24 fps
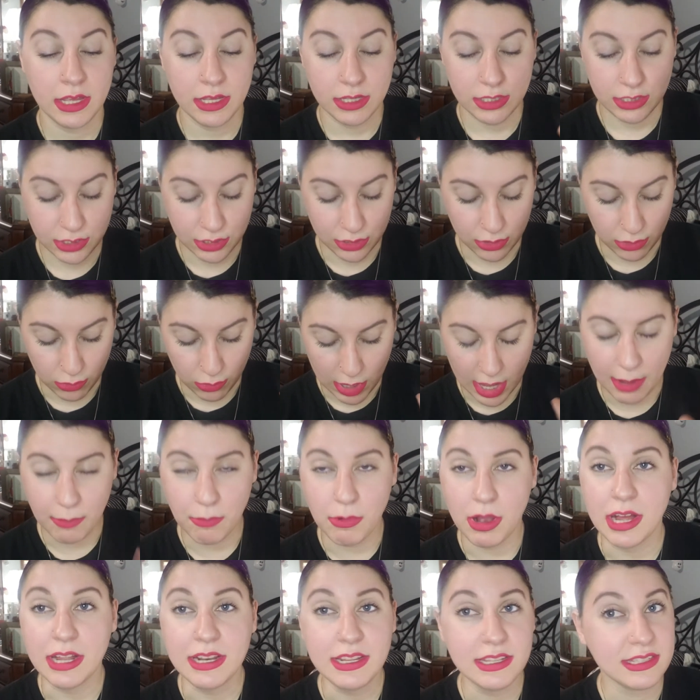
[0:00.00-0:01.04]
So I
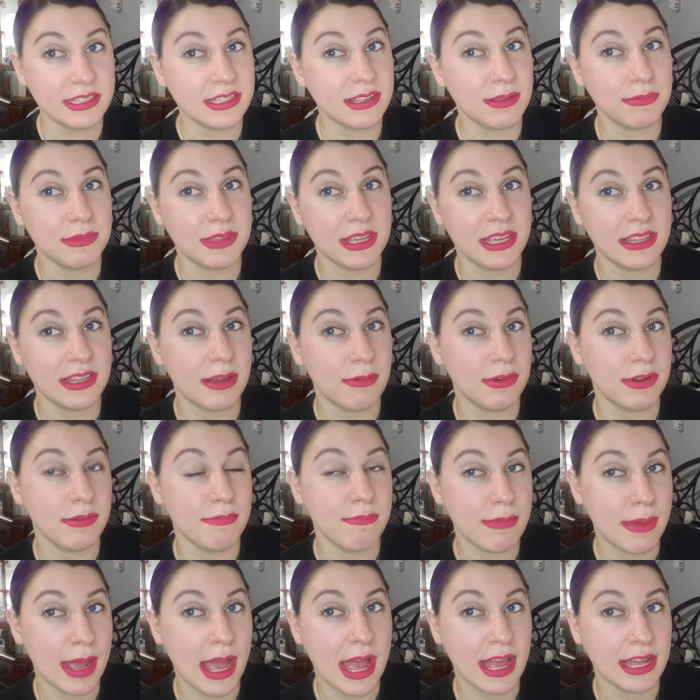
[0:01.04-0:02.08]
wanted something that
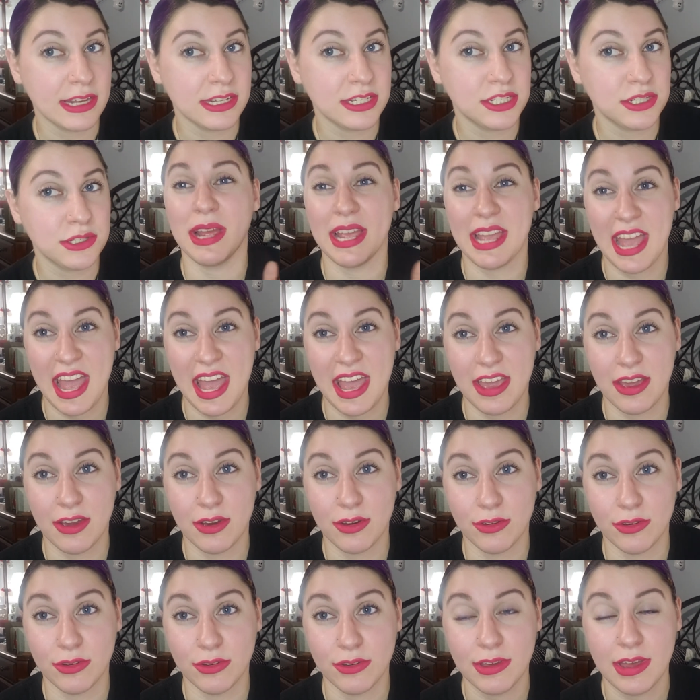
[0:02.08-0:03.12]
would match my
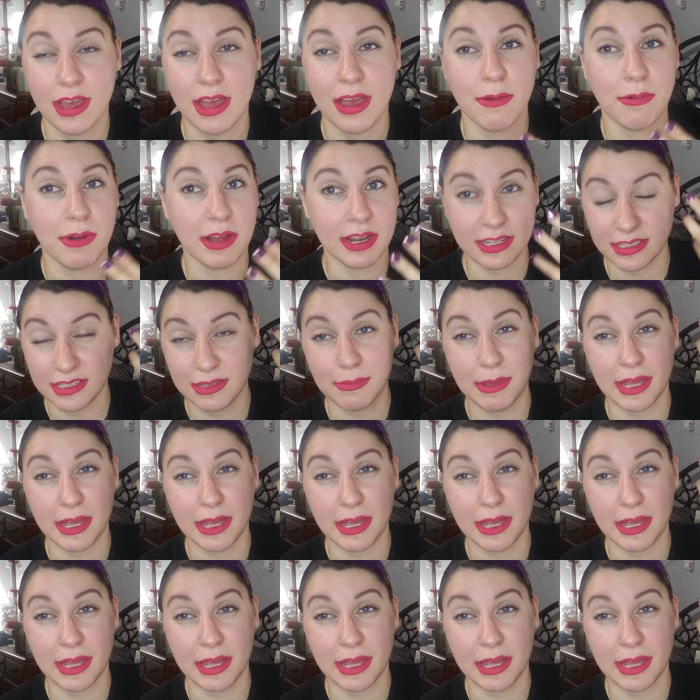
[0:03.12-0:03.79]
hair. I wanted to